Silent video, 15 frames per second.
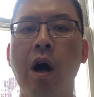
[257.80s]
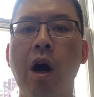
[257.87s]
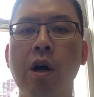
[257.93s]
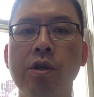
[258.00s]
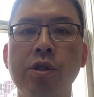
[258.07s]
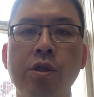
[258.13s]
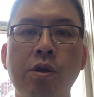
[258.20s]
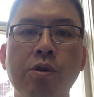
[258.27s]

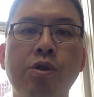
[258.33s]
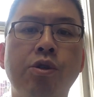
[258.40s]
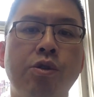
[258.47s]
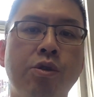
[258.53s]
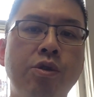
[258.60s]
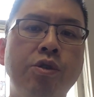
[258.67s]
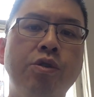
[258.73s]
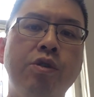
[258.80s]
Also,
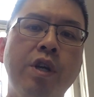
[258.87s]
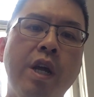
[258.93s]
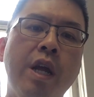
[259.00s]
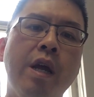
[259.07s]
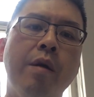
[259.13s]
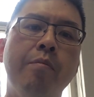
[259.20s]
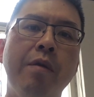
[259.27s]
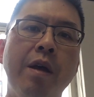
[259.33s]

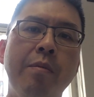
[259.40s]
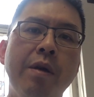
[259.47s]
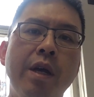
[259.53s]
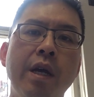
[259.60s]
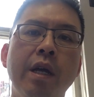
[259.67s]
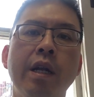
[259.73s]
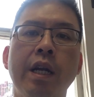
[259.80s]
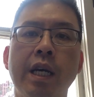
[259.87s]
surgery may
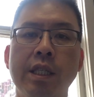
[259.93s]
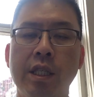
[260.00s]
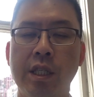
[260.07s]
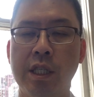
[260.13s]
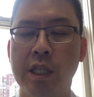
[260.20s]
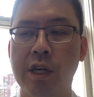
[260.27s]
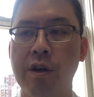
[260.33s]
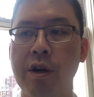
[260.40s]
be
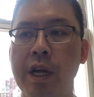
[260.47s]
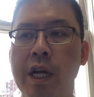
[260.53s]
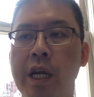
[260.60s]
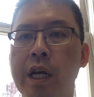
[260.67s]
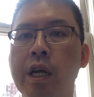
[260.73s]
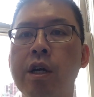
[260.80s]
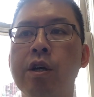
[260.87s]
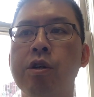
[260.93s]
necessary
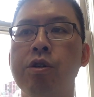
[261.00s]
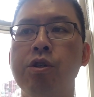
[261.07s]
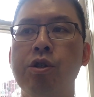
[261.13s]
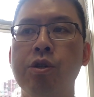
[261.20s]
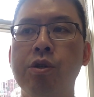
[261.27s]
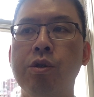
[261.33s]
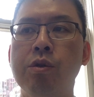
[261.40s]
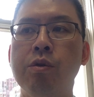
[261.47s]

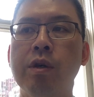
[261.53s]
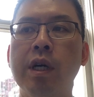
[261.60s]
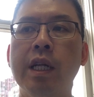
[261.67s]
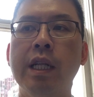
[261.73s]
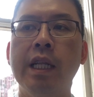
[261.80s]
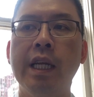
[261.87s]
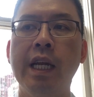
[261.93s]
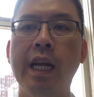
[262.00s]
to
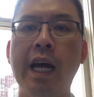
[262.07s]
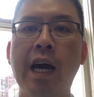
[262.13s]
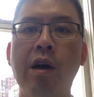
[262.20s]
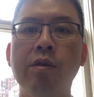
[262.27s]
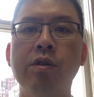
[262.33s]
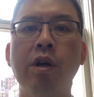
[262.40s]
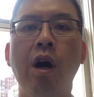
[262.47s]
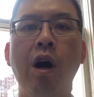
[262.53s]
clean
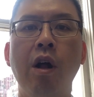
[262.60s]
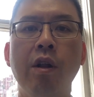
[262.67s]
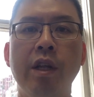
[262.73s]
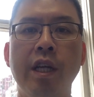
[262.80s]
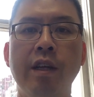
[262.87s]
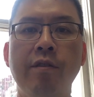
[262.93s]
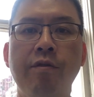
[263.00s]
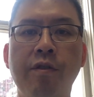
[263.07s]
out all
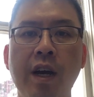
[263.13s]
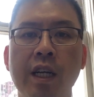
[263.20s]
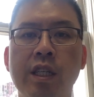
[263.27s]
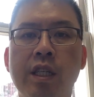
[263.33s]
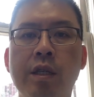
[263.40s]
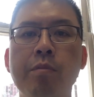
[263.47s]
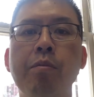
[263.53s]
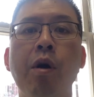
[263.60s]
the
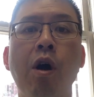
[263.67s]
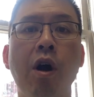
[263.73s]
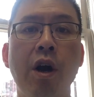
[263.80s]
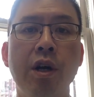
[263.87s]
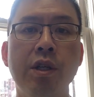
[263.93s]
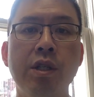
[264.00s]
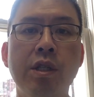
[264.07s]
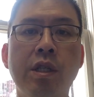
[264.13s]
infected
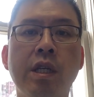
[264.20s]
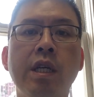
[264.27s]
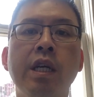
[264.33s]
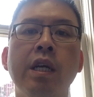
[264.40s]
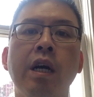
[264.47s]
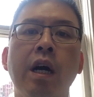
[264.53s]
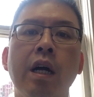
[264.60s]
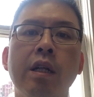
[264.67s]
parts
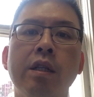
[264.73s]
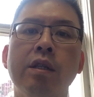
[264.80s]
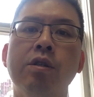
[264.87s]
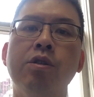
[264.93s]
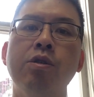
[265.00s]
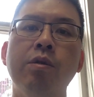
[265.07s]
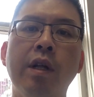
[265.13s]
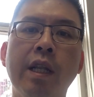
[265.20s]

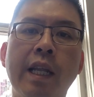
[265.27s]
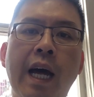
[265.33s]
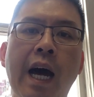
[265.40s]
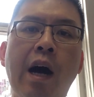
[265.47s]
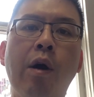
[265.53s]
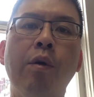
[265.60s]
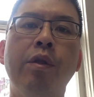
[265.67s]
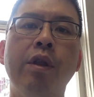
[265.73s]
to
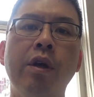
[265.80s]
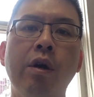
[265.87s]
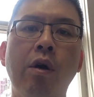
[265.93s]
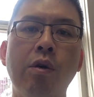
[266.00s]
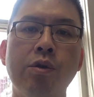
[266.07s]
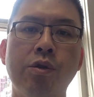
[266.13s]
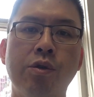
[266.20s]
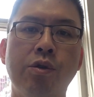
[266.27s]
allow the
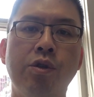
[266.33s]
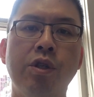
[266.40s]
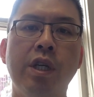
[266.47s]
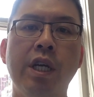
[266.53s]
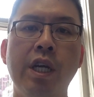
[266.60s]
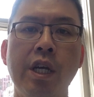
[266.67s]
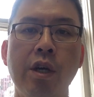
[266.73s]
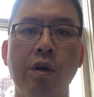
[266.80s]
ulcer to
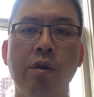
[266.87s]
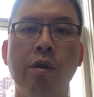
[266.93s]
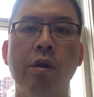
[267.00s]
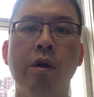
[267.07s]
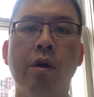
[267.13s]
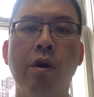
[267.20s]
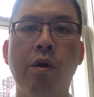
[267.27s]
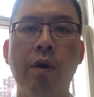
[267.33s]
heal
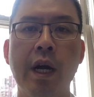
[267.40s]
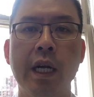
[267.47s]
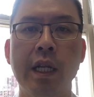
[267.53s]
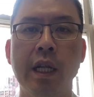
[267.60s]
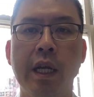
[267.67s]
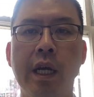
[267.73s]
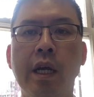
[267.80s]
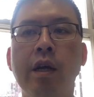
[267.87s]

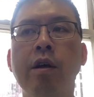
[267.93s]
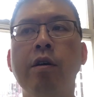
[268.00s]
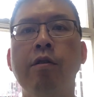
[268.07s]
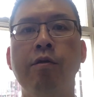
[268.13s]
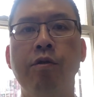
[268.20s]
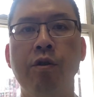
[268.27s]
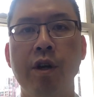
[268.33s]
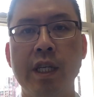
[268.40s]
correctly.
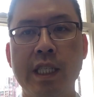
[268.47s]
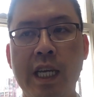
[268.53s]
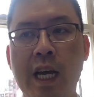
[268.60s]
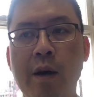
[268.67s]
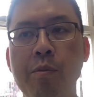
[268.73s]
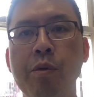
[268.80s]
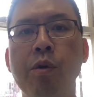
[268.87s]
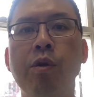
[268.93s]
For
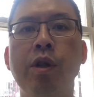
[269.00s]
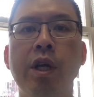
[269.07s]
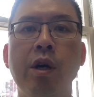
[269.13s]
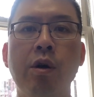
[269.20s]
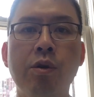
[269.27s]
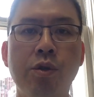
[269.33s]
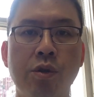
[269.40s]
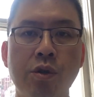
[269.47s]
example, the
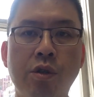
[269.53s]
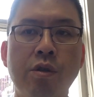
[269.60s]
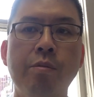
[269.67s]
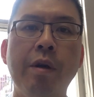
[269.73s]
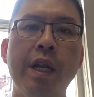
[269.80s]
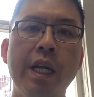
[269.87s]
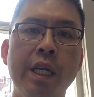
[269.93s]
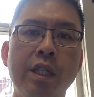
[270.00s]
ulcer
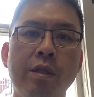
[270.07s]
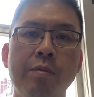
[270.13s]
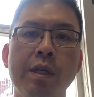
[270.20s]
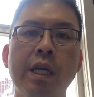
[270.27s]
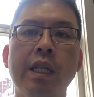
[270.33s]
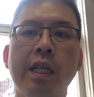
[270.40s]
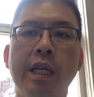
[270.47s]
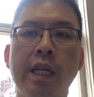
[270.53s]
may need to
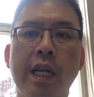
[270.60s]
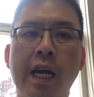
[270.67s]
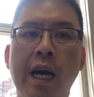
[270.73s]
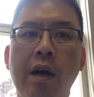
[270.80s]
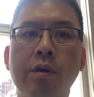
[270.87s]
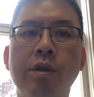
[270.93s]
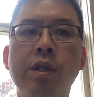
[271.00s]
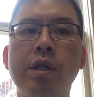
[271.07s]
be cleaned
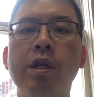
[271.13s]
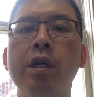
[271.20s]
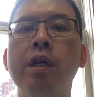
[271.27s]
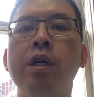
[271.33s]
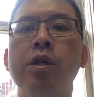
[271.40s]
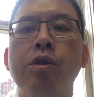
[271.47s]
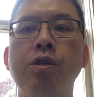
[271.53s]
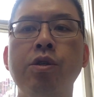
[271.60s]
out
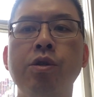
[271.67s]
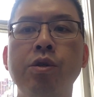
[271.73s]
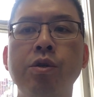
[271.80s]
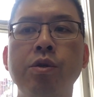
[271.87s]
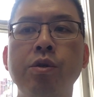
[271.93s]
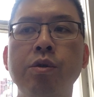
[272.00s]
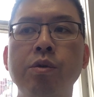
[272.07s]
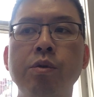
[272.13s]

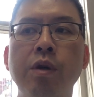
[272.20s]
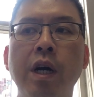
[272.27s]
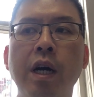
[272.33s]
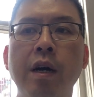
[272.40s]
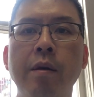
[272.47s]
to